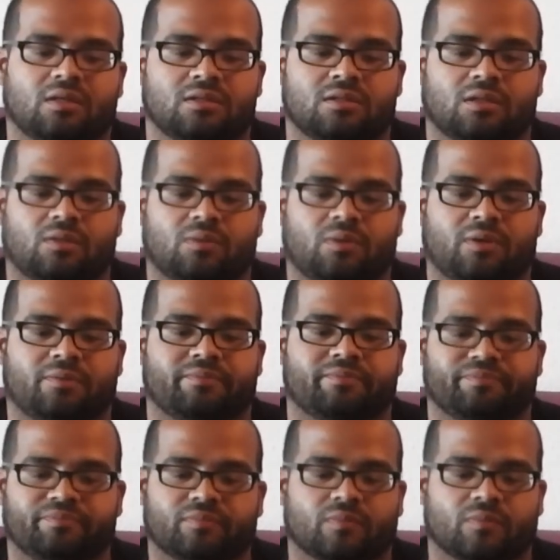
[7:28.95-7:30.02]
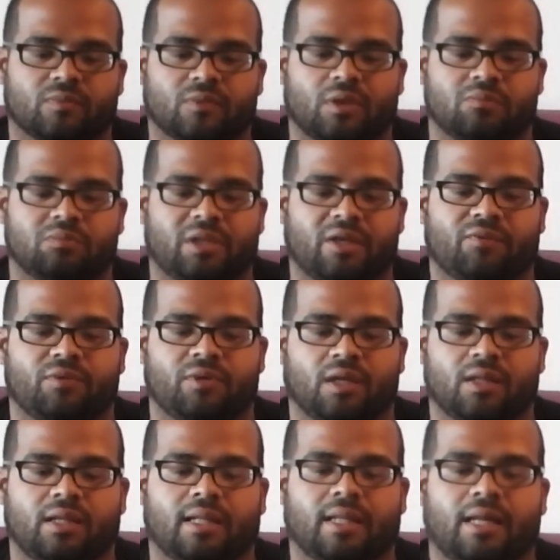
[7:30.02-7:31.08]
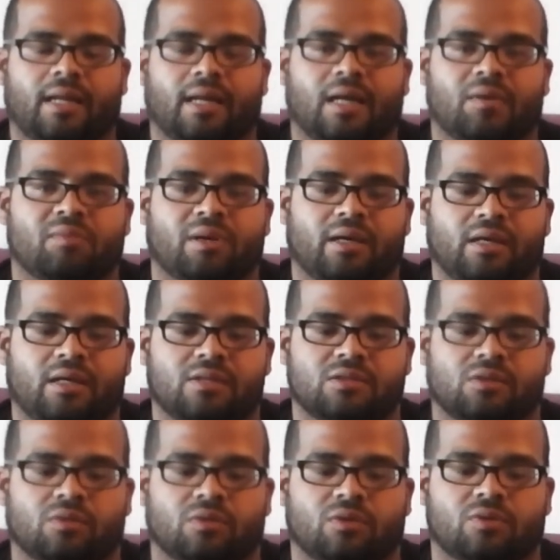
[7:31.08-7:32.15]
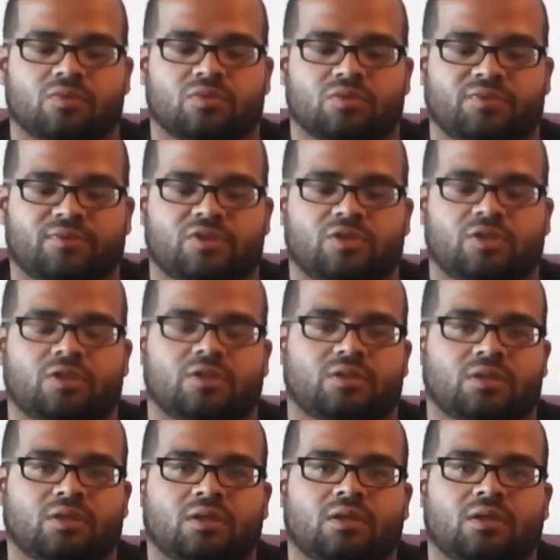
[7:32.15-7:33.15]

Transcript: So I'm definitely glad I got my hands on those for sure.